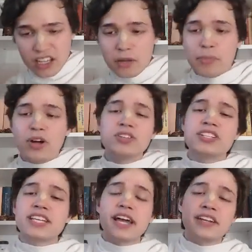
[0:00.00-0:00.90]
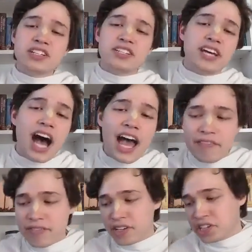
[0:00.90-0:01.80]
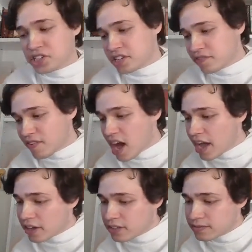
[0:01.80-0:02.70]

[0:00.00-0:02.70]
milk decided to dive into the fire.